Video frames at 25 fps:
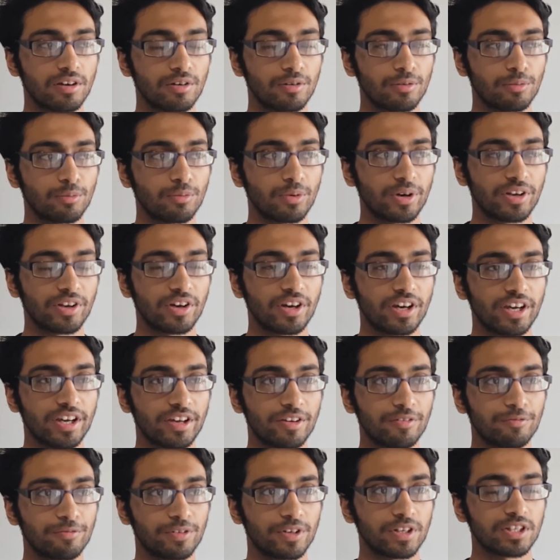when I
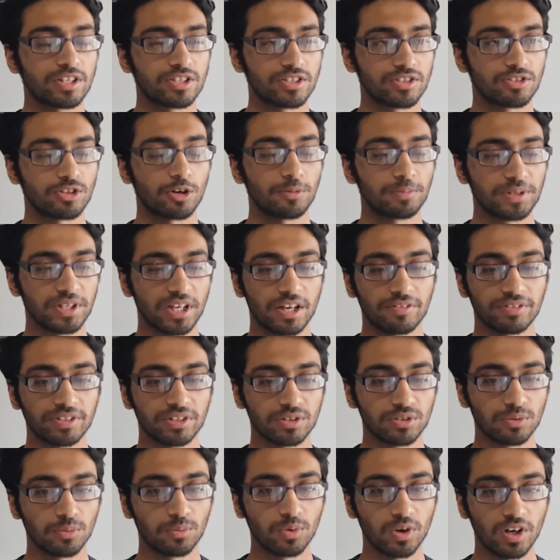first stopped having
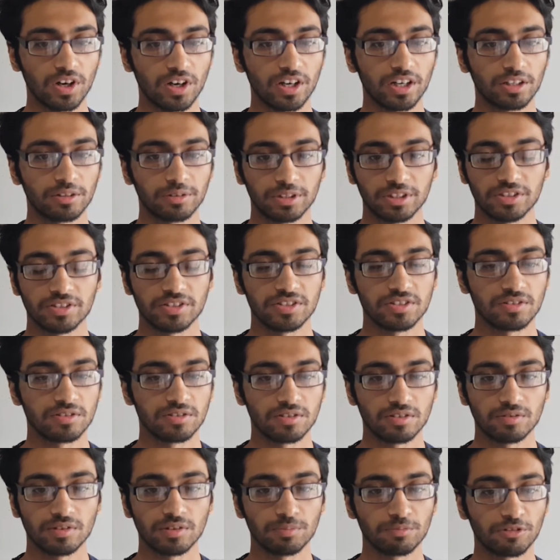to work
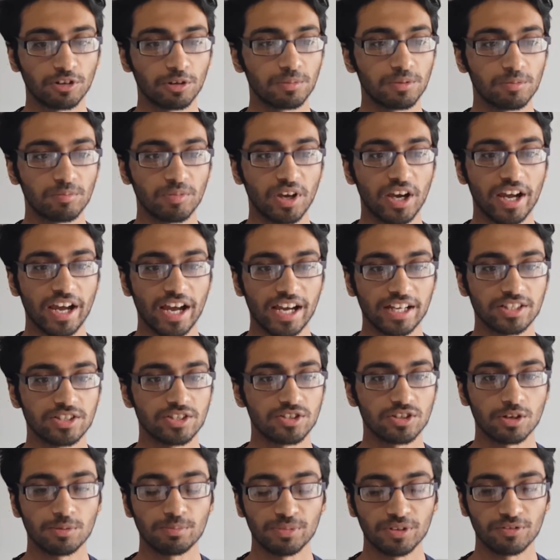because the problem that I had
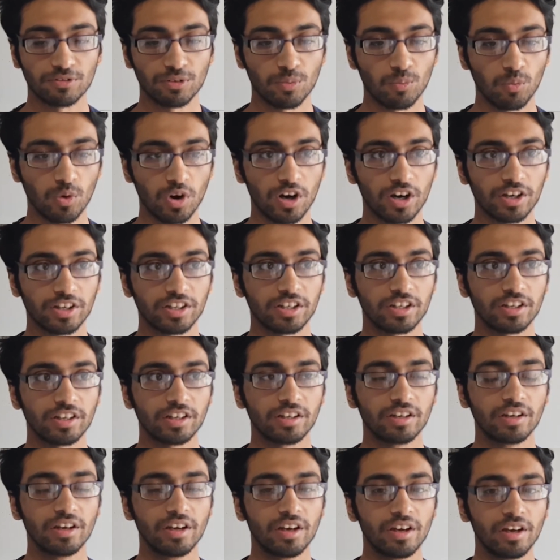stopped me from working.